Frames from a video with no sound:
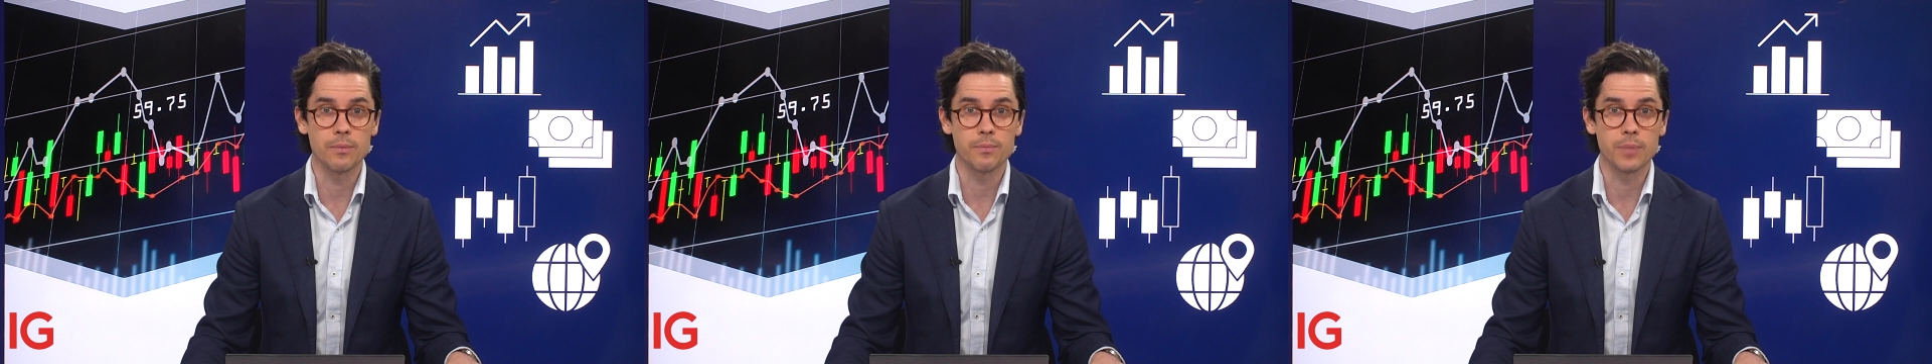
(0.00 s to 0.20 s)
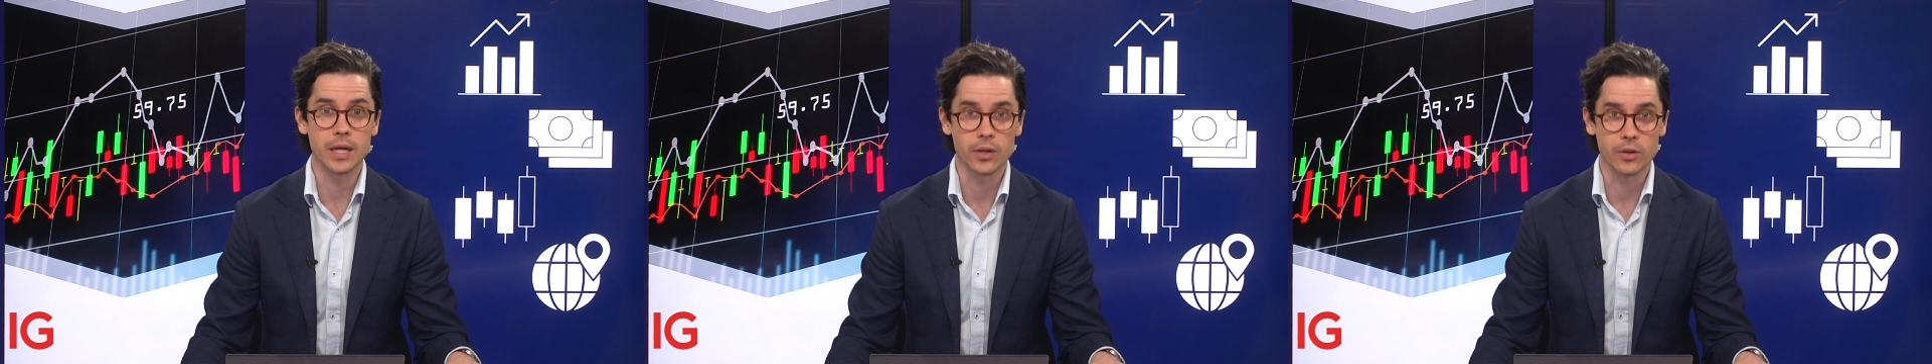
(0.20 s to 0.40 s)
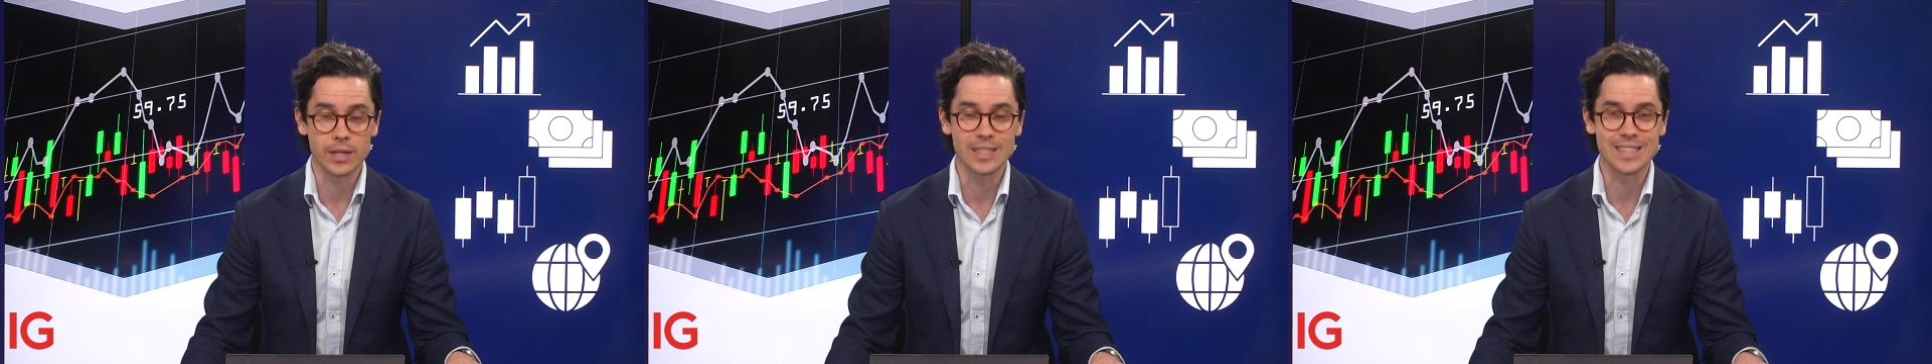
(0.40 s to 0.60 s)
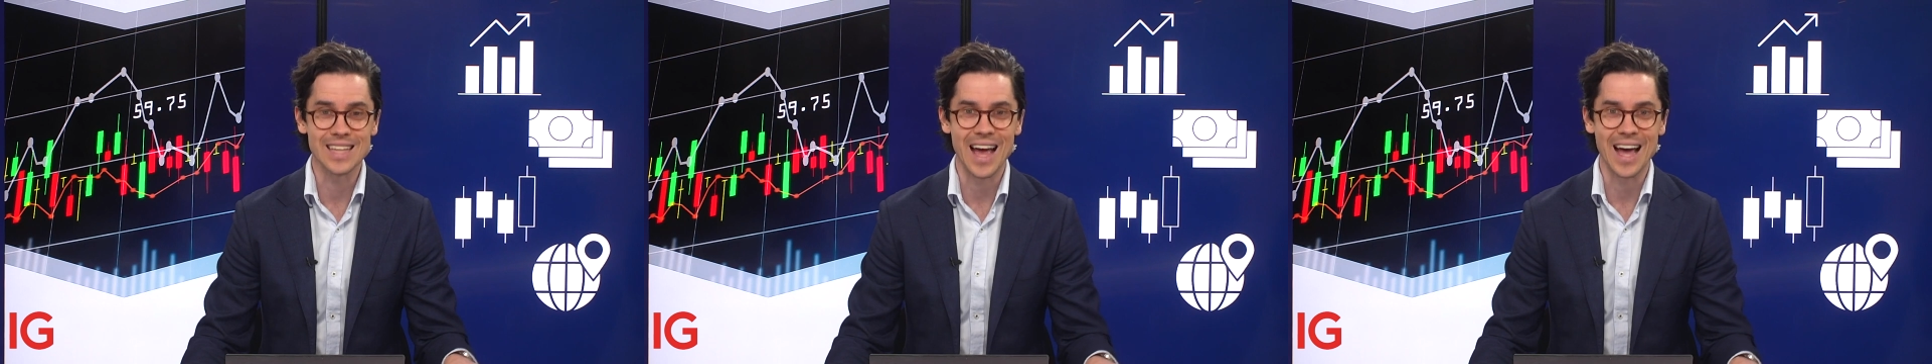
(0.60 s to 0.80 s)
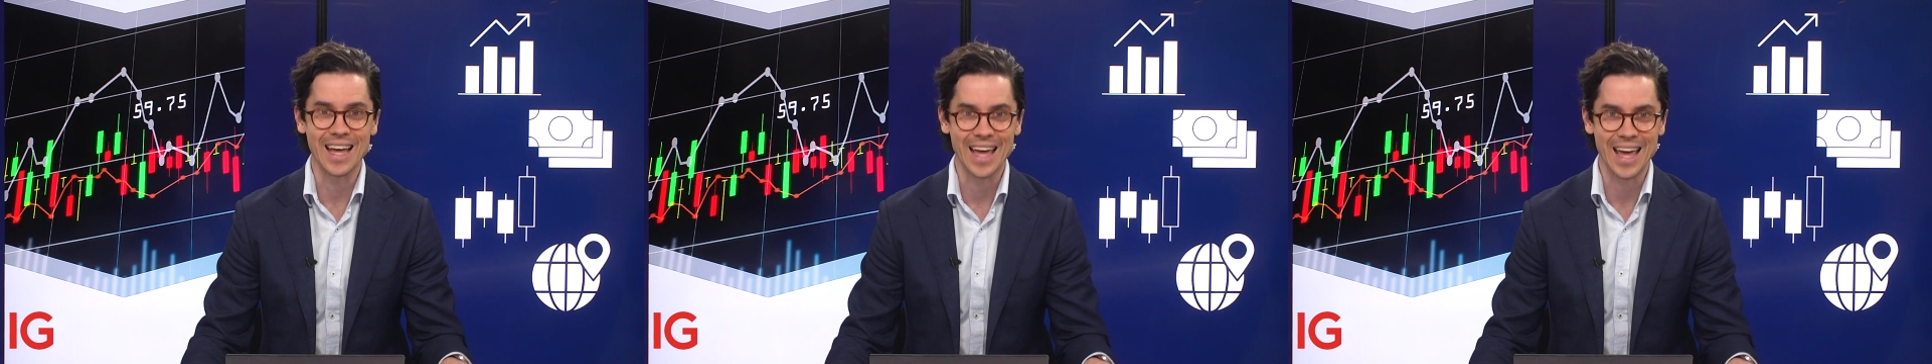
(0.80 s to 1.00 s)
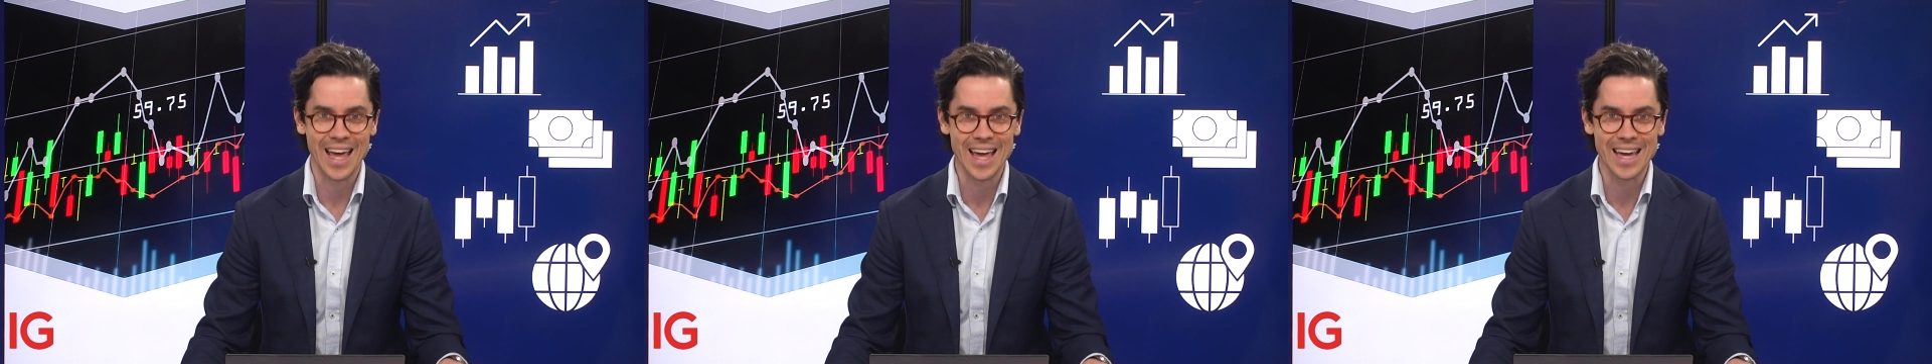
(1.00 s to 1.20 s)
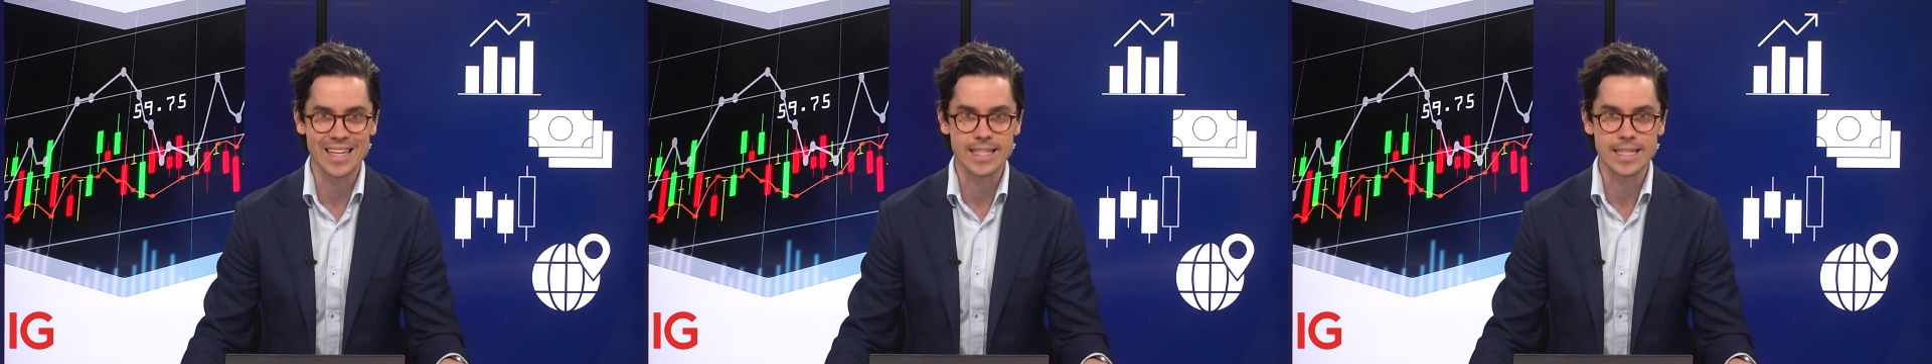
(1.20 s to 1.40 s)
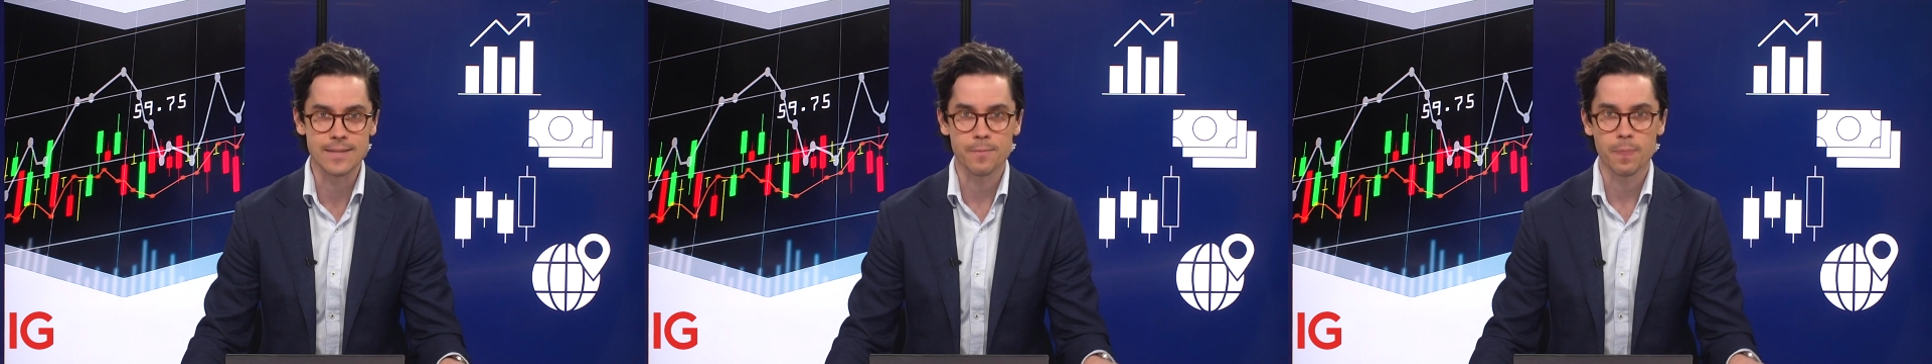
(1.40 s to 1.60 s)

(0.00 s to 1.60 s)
periods ahead.